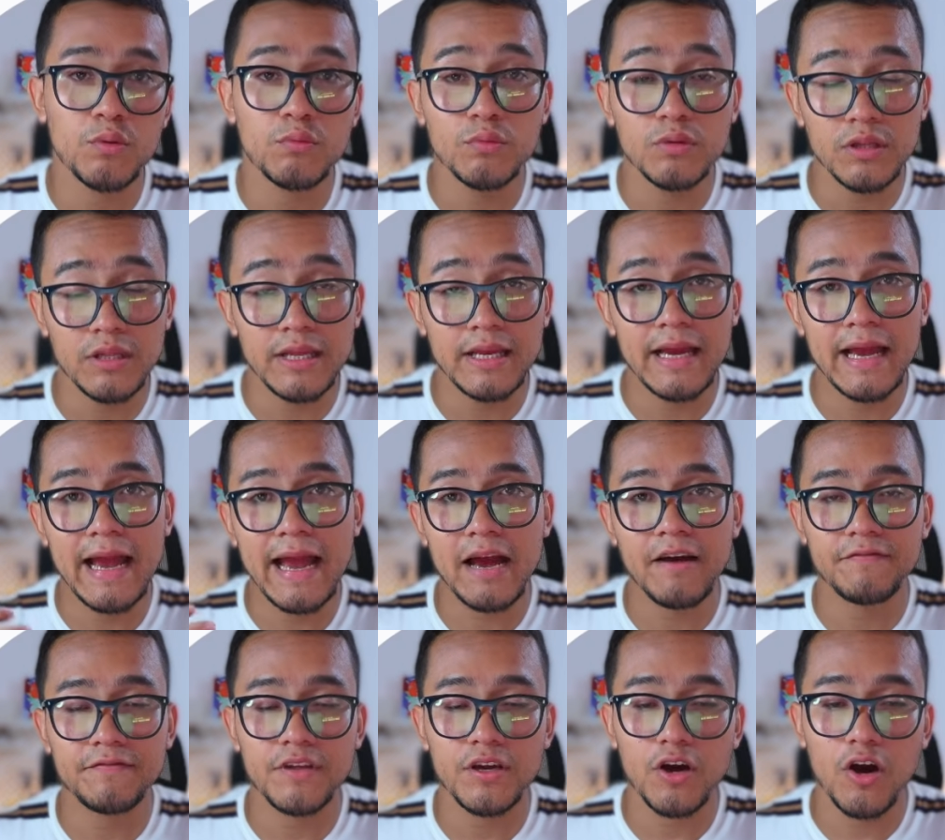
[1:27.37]
We will
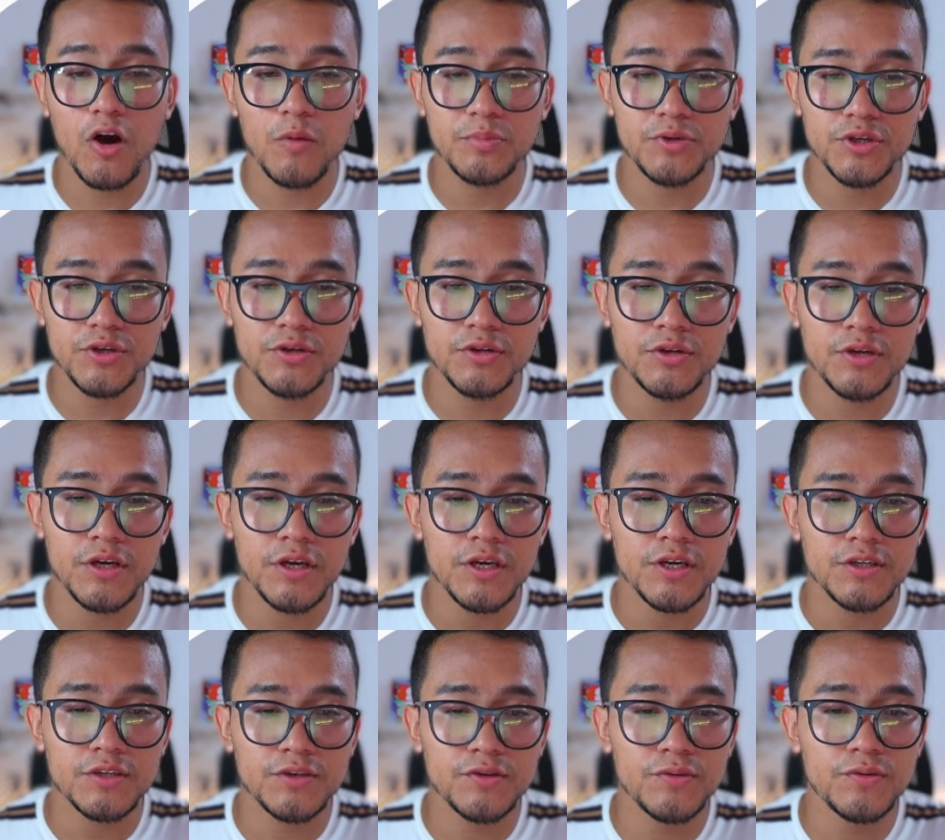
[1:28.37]
have the option
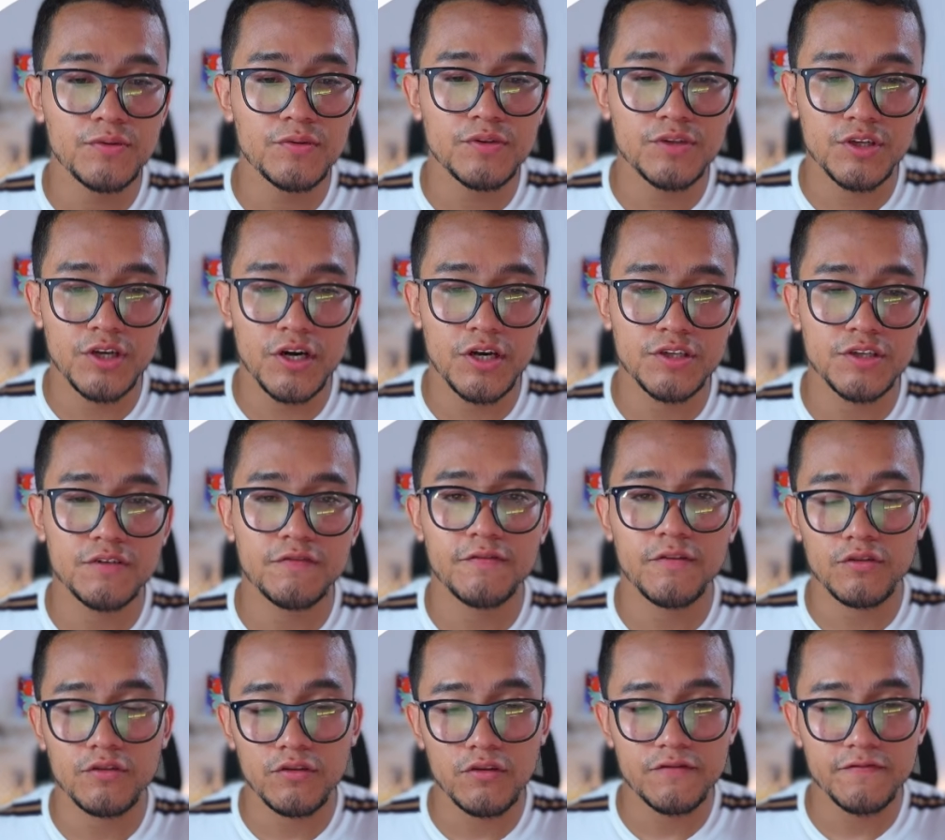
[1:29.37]
to search
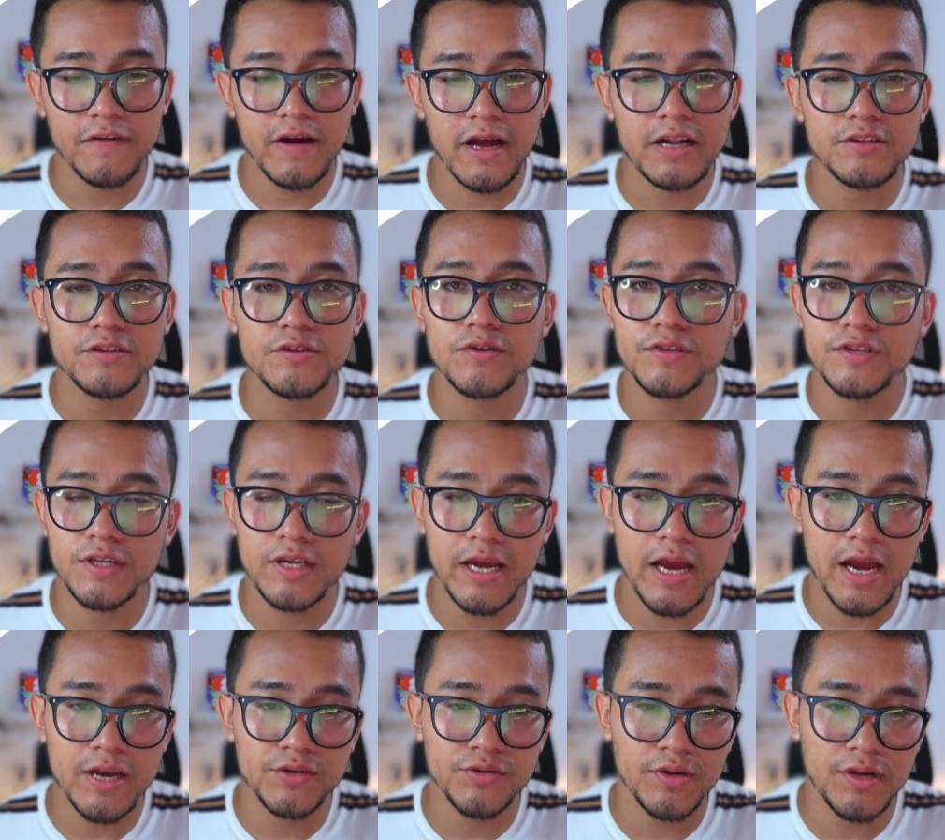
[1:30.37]
for those files using
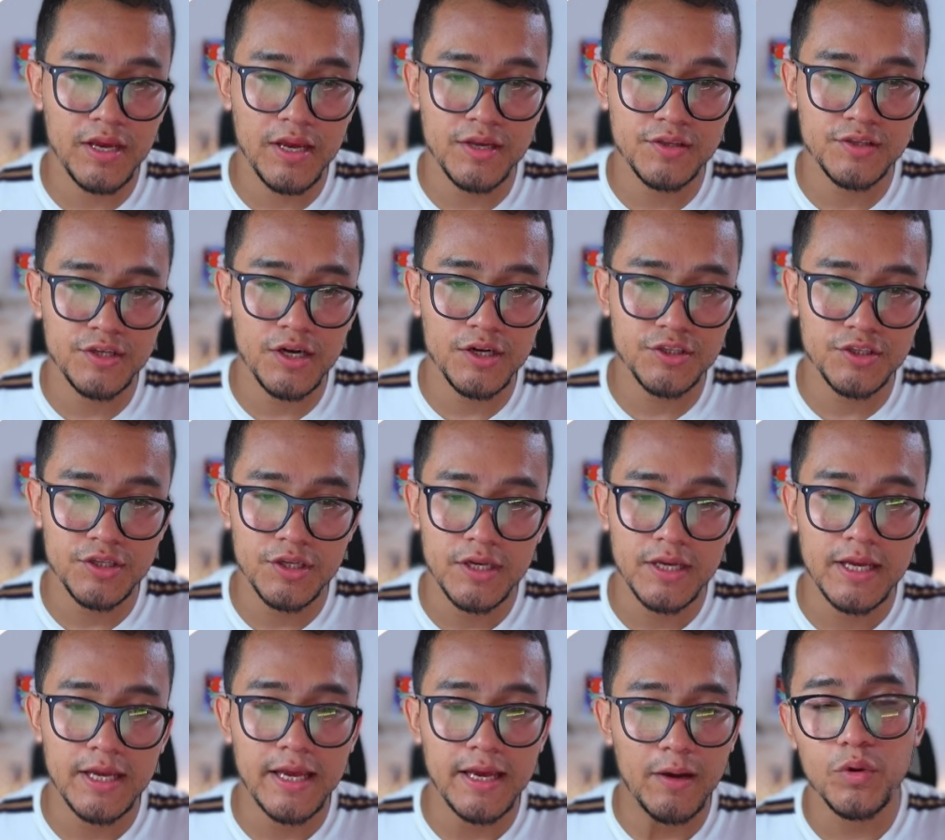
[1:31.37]
Azure AI Search,
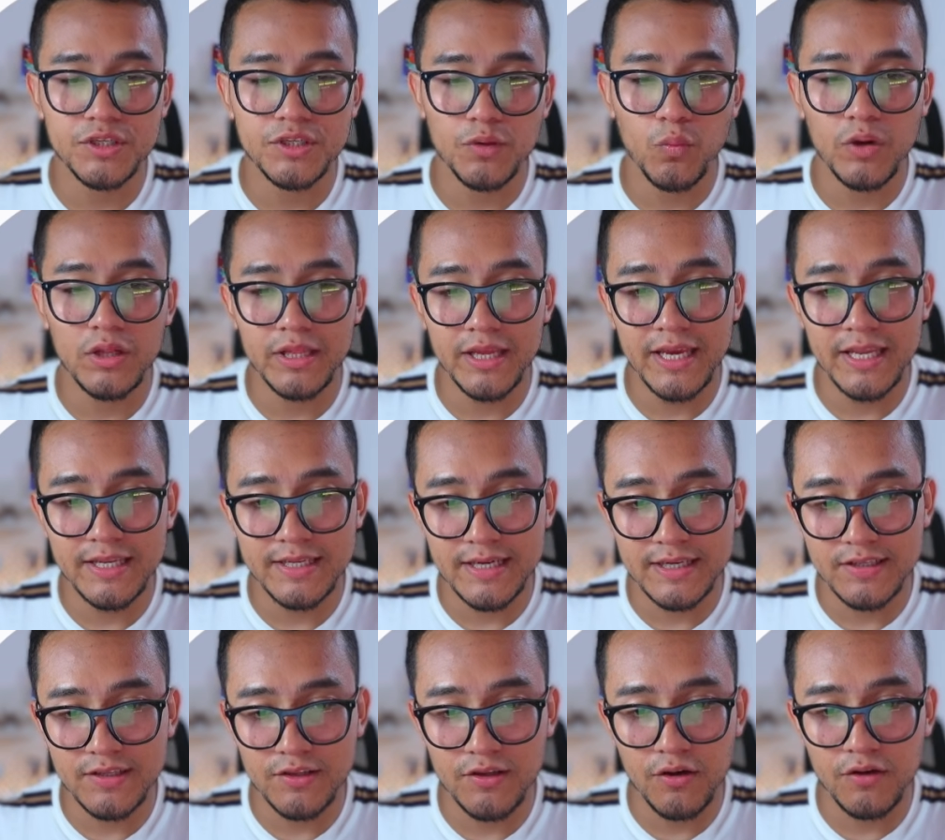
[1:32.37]
which will
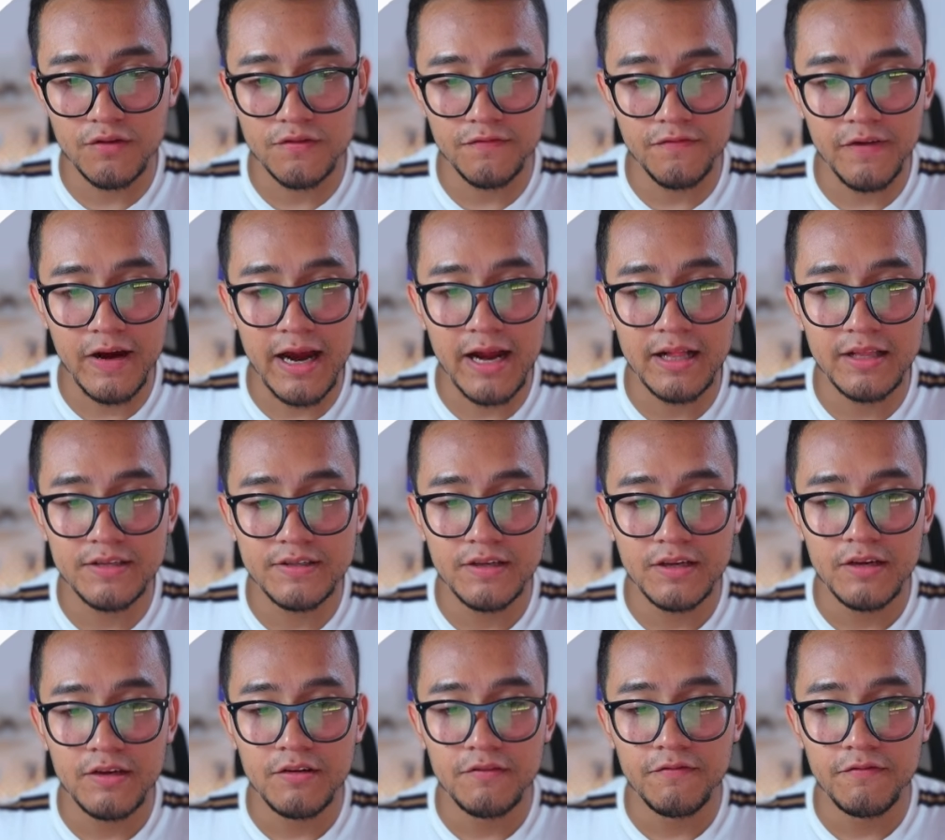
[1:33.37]
index those
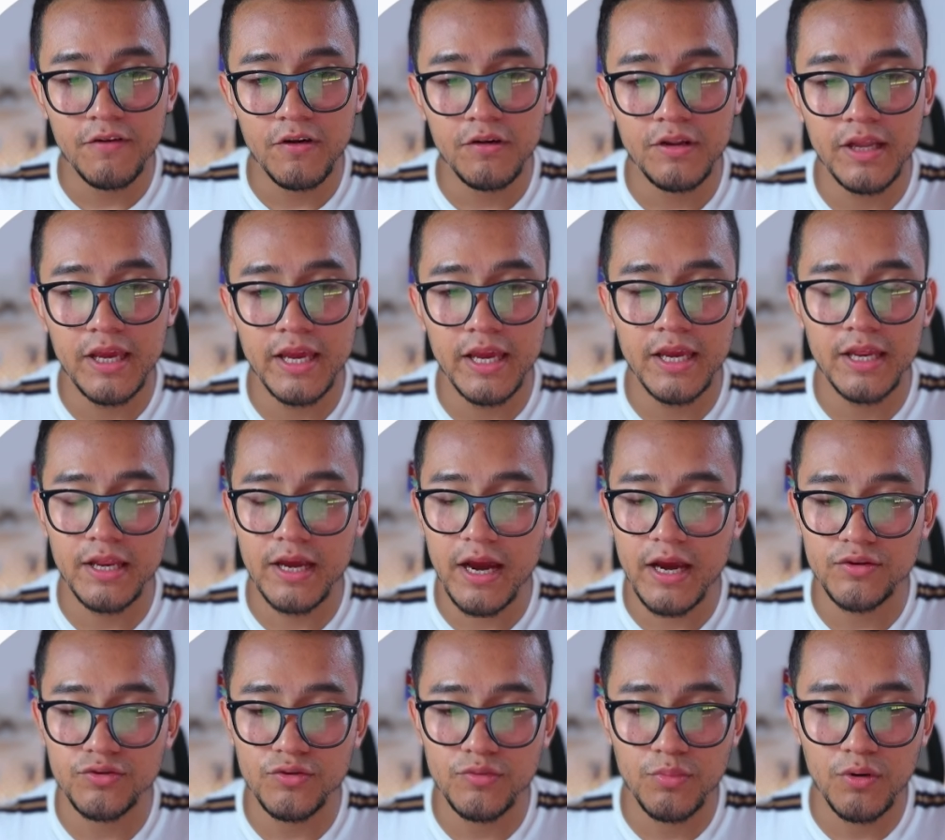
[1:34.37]
files from a
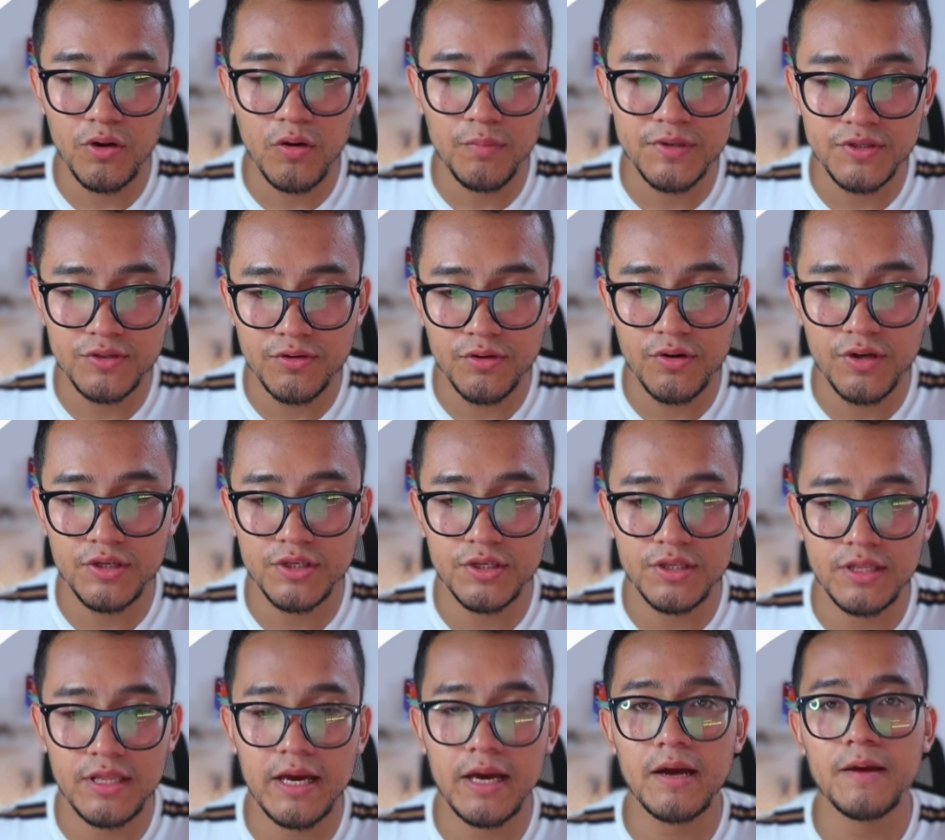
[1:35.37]
Azure Blob
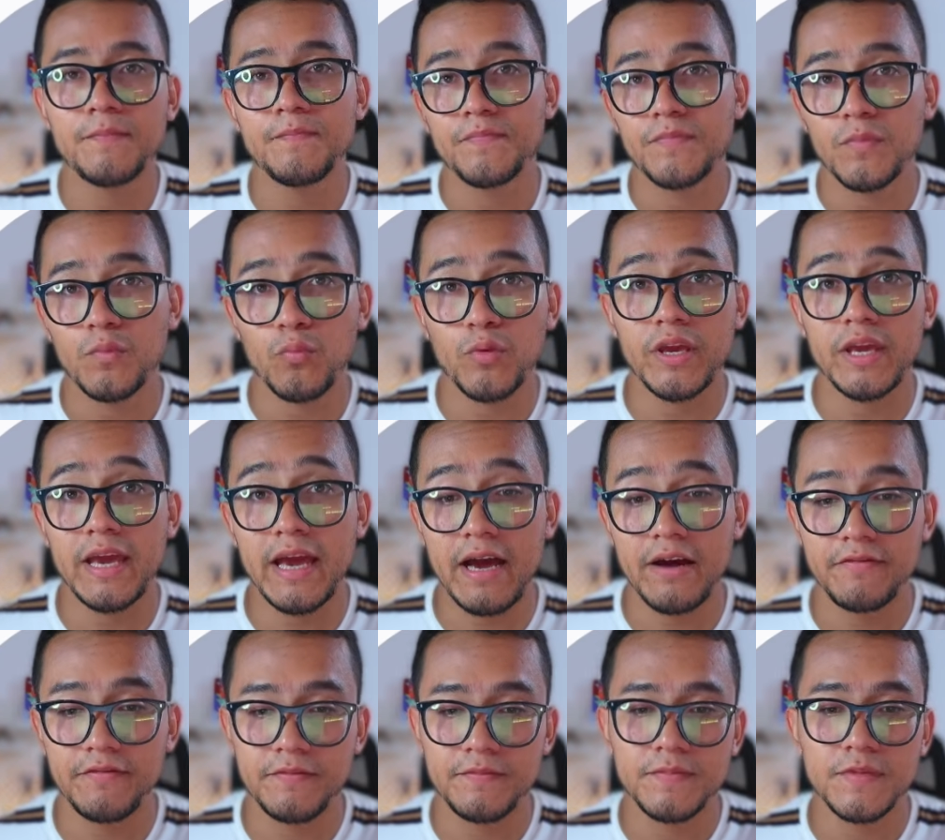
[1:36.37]
Storage that we
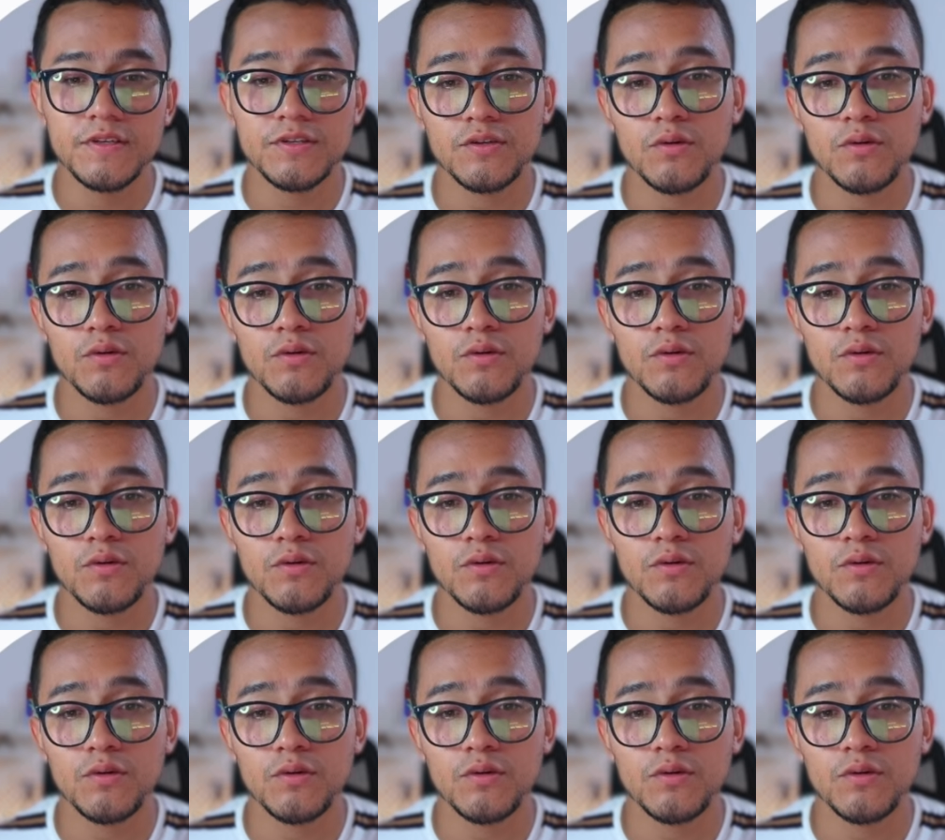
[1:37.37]
have.